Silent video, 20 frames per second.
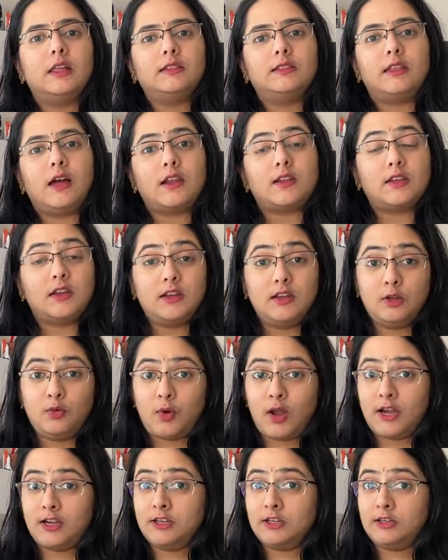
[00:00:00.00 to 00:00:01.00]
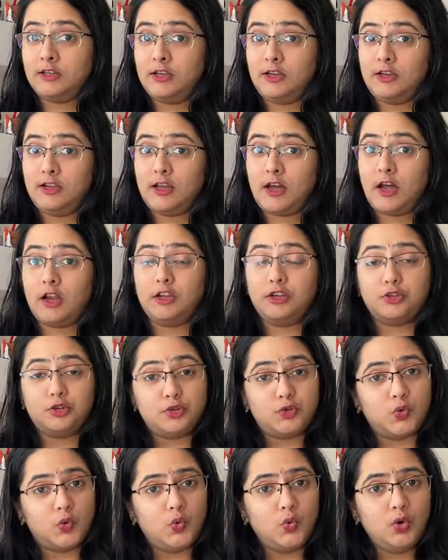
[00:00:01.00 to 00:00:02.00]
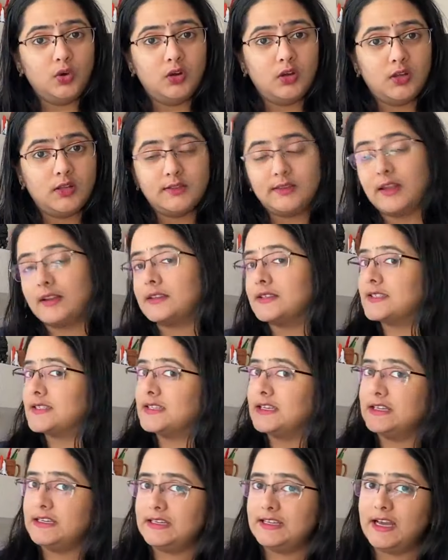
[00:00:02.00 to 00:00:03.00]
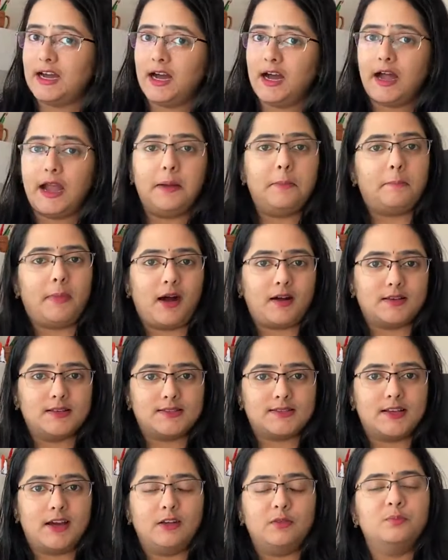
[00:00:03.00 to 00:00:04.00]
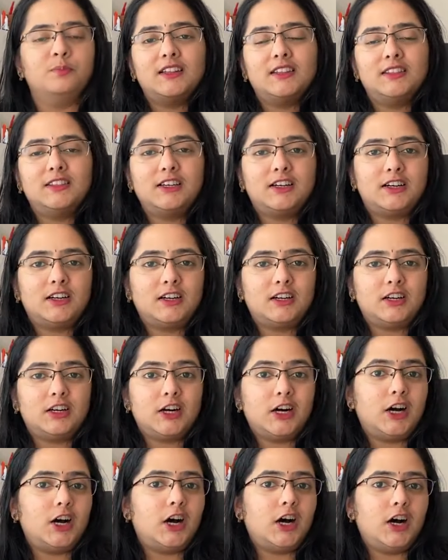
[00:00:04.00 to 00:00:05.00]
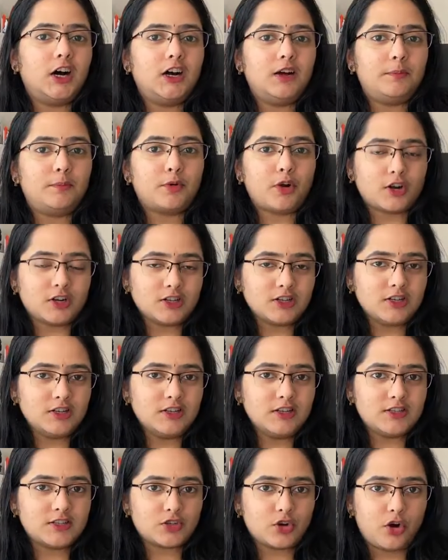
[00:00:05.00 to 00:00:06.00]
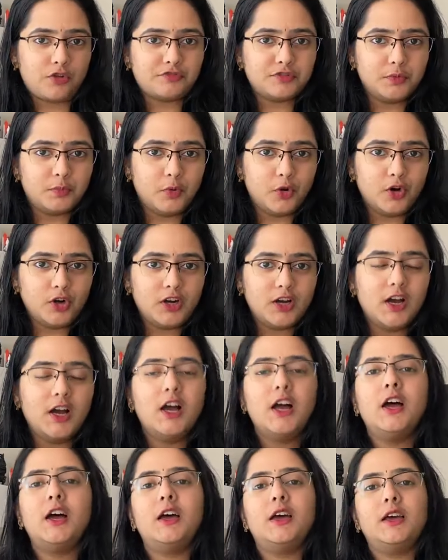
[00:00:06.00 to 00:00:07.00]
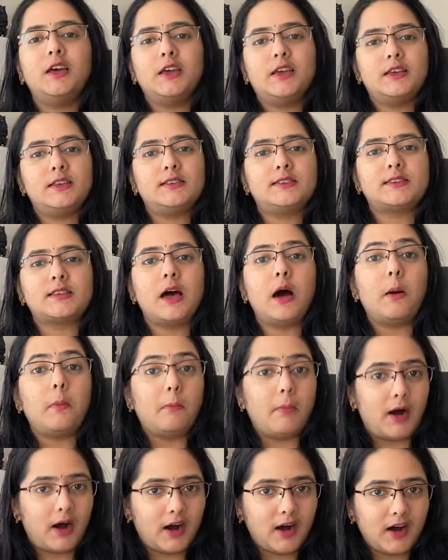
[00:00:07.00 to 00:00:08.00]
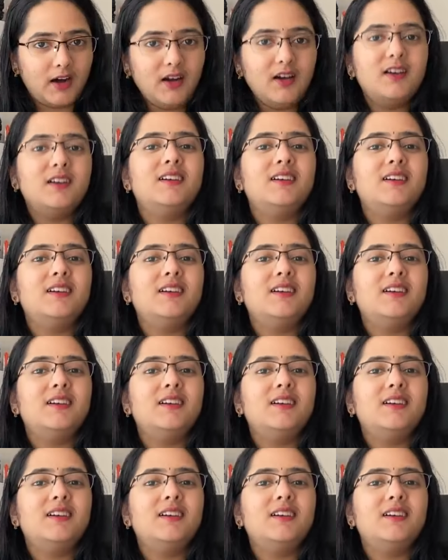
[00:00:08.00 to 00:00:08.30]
that divided India into two, that is India and Pakistan. The protagonist of the book is Maha.